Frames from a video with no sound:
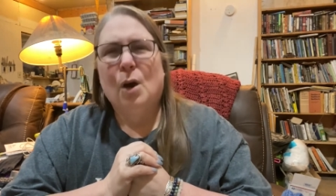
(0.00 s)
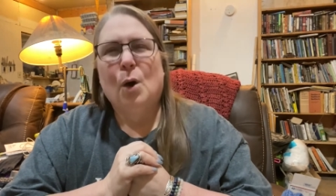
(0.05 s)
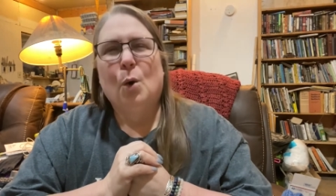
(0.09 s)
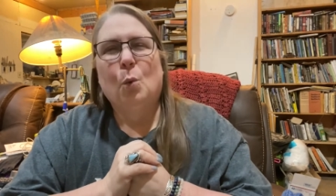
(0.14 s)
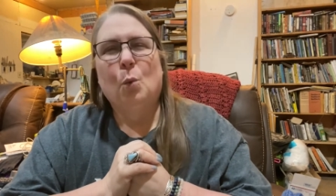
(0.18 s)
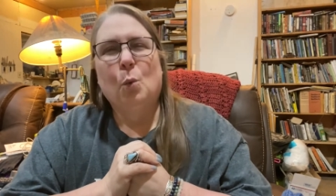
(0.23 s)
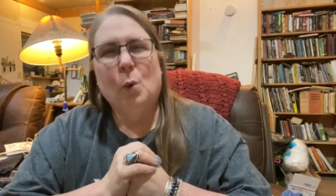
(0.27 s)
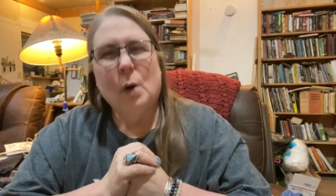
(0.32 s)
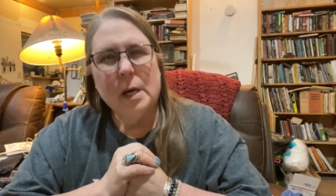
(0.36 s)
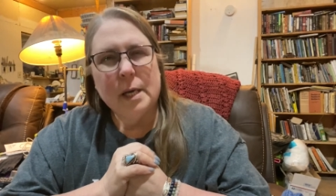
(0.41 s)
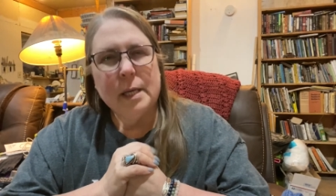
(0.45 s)

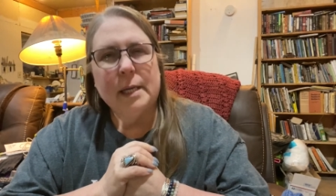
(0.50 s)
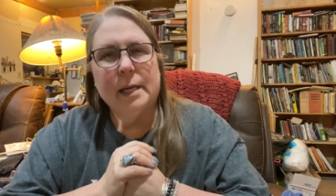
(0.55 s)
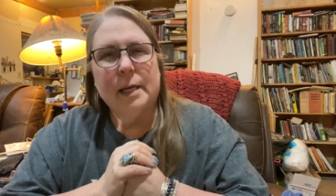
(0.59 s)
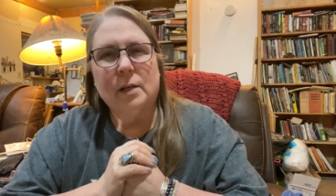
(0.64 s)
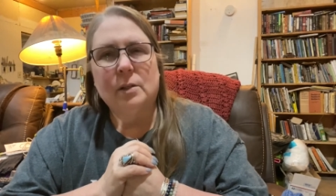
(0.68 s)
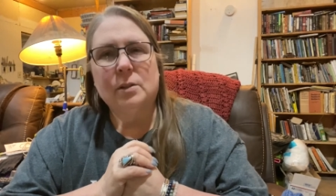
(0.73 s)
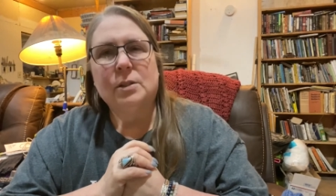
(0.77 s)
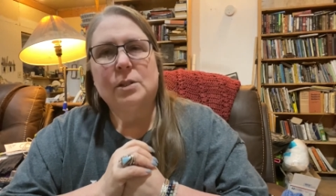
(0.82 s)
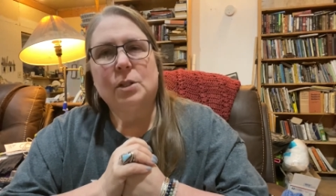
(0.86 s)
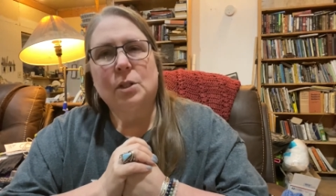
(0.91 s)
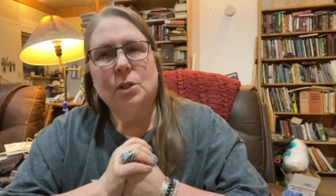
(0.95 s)
What
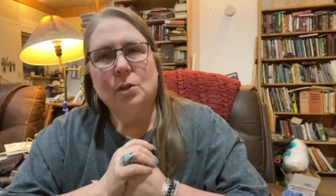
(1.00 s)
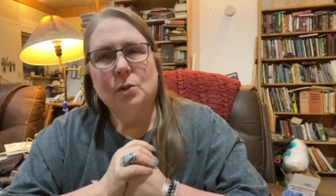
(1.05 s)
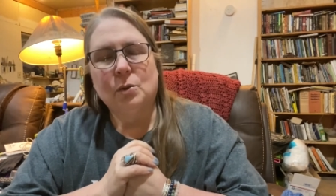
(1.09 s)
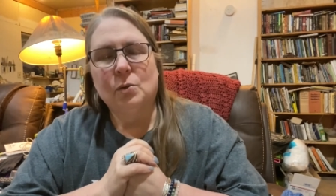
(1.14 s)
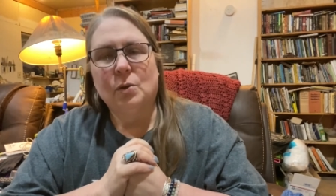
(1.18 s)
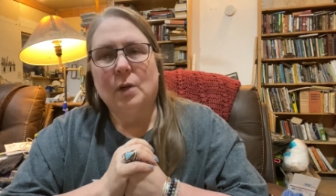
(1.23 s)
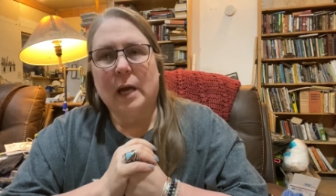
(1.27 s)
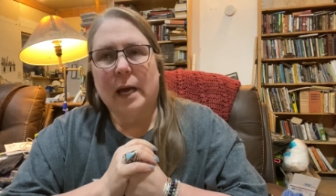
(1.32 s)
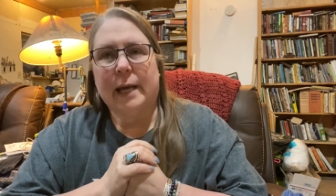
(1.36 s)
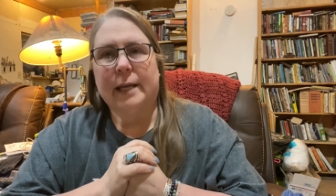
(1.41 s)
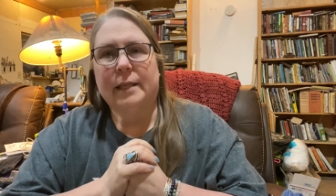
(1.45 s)
else do you
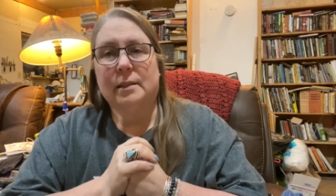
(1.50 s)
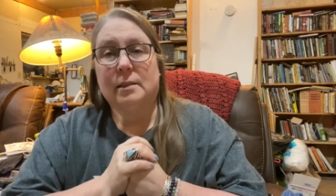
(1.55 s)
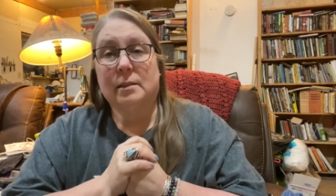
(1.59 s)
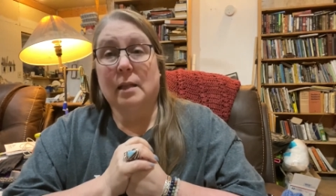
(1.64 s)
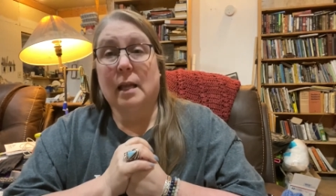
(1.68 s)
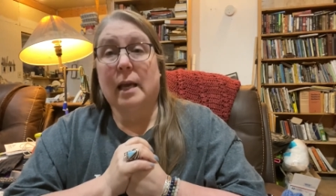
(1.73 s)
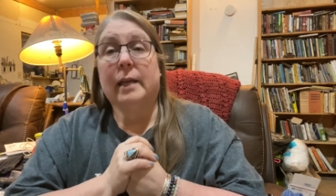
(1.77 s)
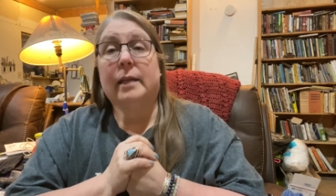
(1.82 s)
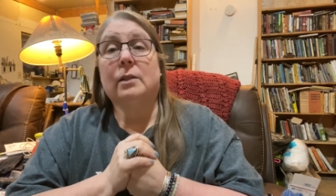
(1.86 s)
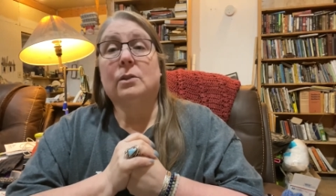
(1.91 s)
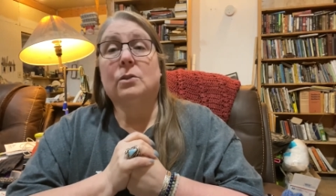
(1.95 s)
guys
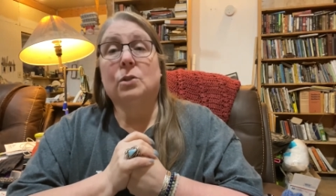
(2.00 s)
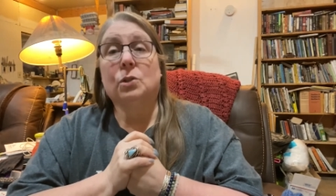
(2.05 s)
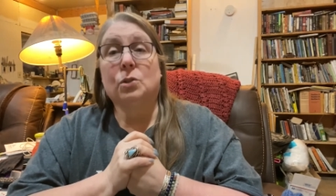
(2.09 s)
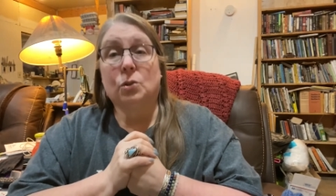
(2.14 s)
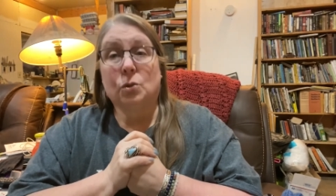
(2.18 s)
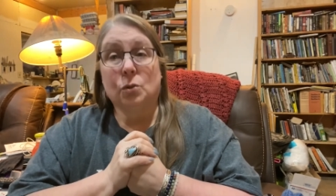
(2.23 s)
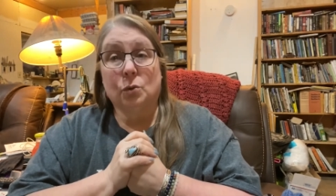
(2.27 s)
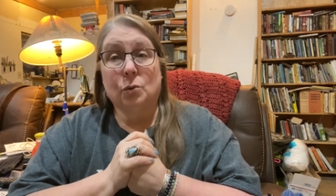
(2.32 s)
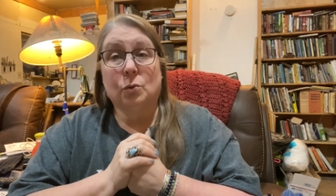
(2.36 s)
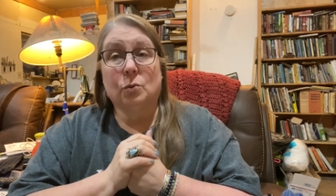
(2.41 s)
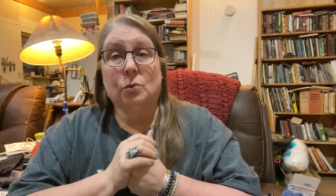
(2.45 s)
like to
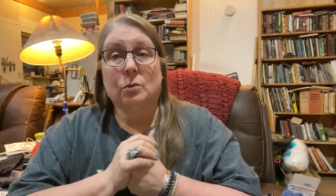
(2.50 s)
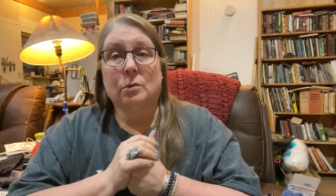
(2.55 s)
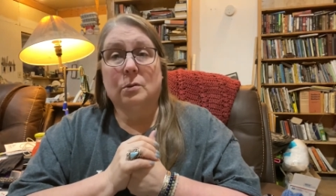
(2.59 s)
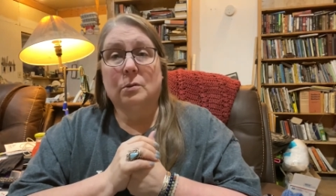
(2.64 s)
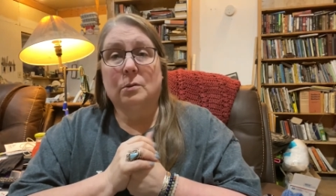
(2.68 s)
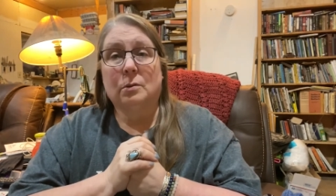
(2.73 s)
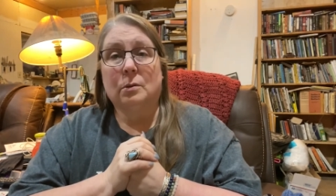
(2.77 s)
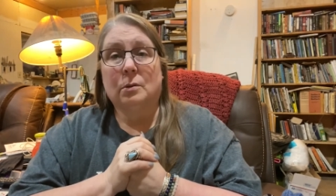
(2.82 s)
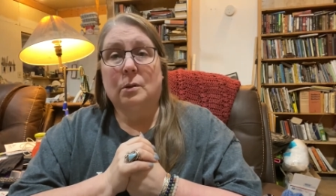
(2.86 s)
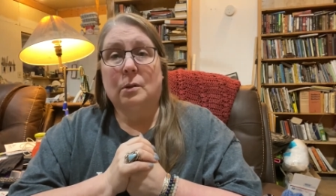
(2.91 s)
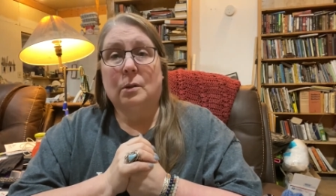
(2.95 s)
do
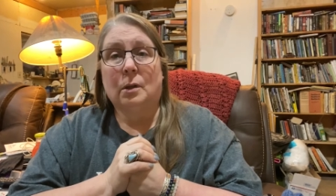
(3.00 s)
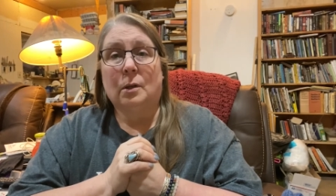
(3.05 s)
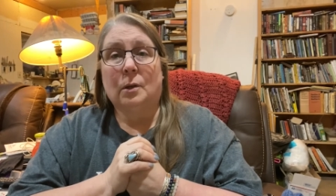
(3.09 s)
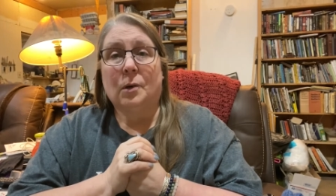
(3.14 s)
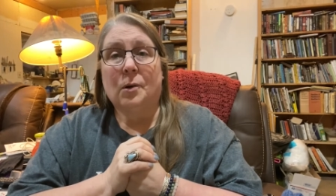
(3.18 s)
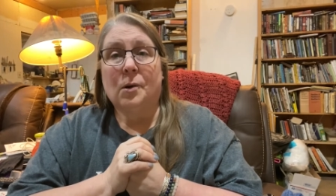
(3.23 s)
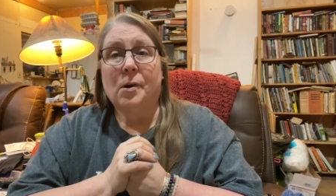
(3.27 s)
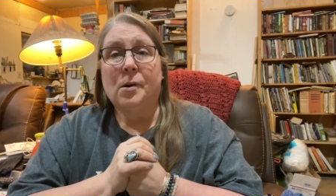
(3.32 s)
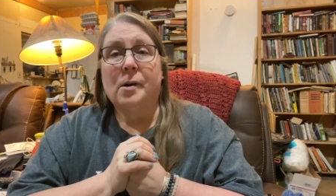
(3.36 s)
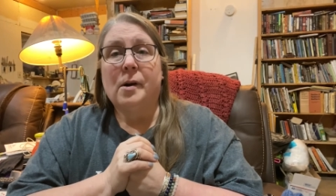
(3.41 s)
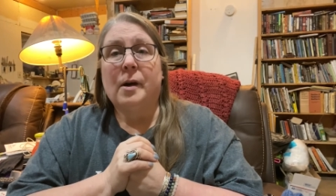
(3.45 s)

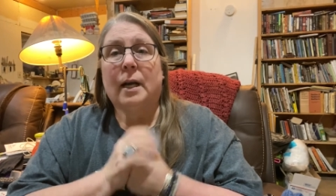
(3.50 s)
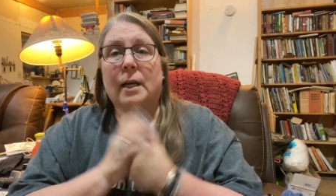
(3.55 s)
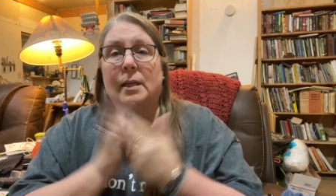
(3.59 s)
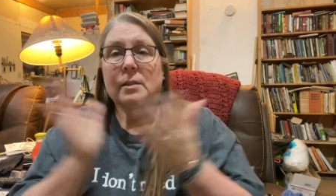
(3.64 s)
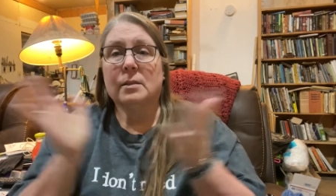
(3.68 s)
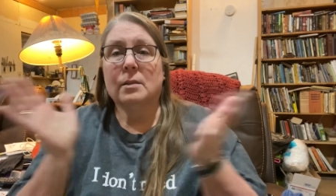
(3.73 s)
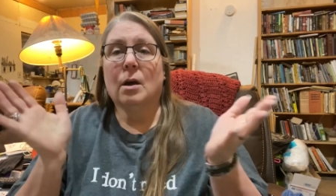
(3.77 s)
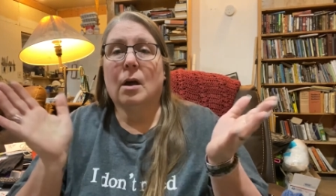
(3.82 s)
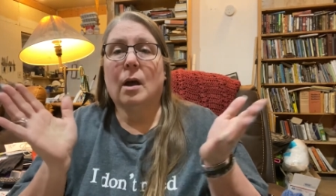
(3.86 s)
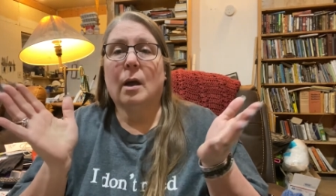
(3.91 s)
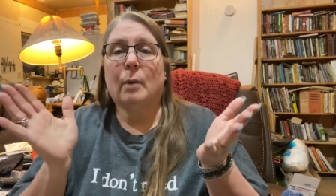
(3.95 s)

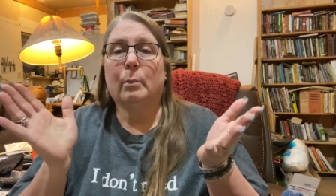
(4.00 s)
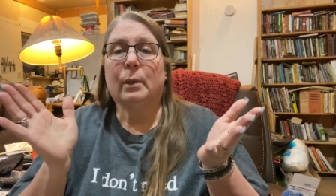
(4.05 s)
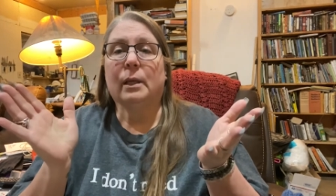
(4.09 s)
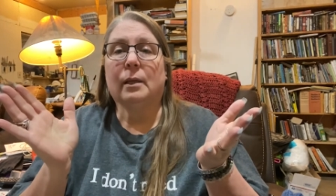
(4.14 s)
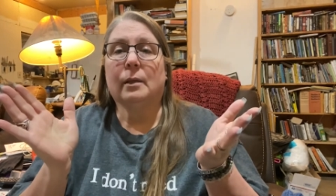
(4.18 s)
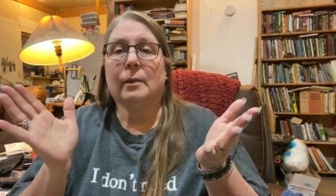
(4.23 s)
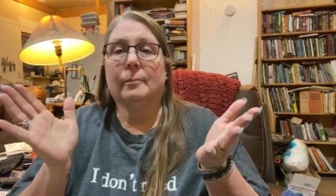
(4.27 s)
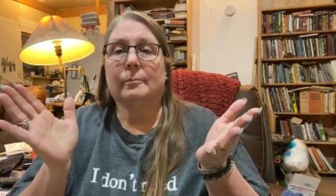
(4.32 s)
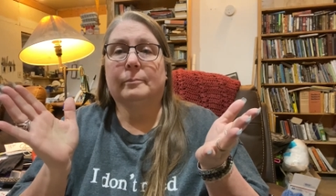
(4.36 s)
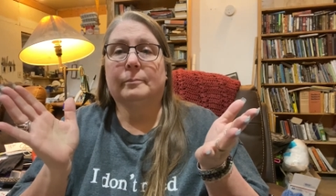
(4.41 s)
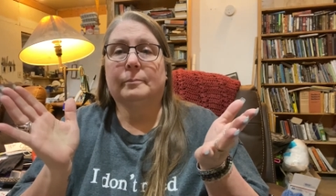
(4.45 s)
as a hobby?